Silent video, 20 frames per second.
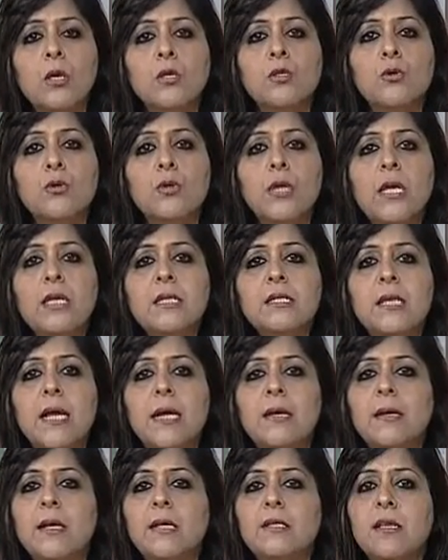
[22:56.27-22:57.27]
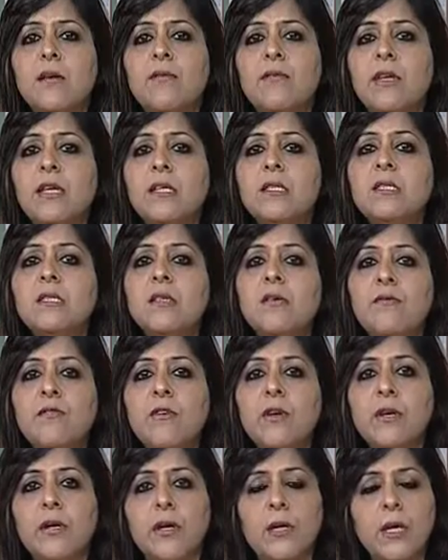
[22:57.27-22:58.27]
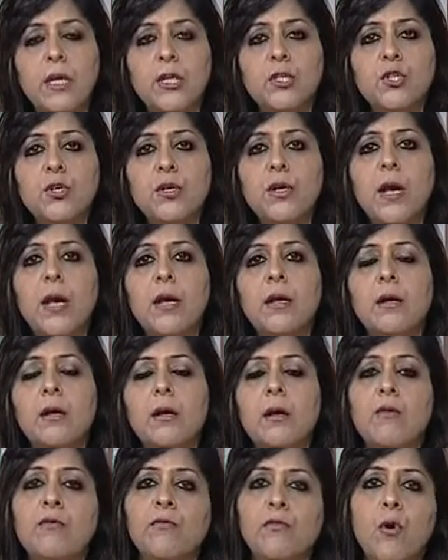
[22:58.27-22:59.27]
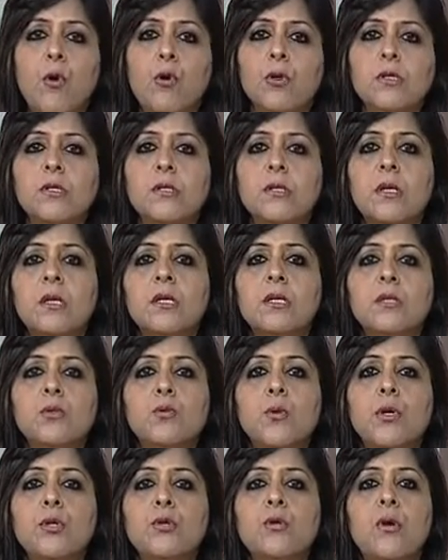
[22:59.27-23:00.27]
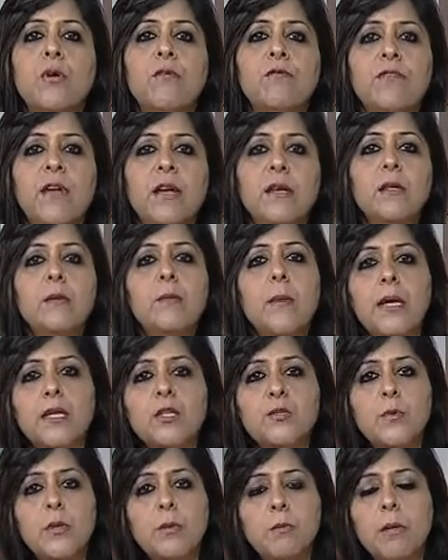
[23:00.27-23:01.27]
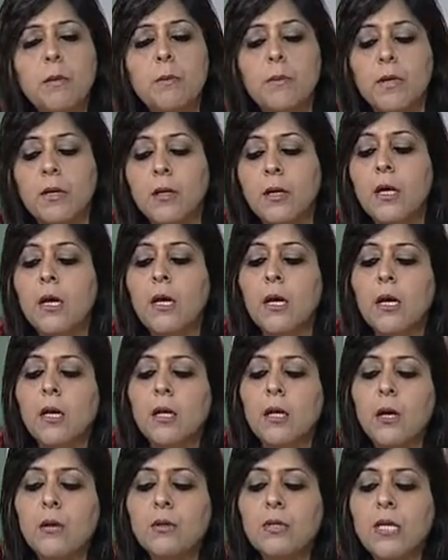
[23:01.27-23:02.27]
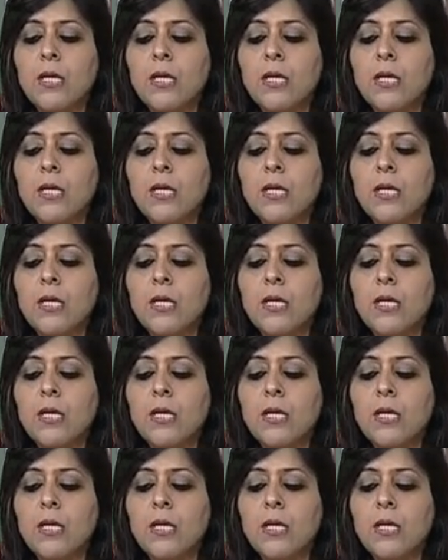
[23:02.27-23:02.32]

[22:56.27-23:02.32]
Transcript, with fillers: so these tactics are very severe in nature and of course it is going to offend the management people now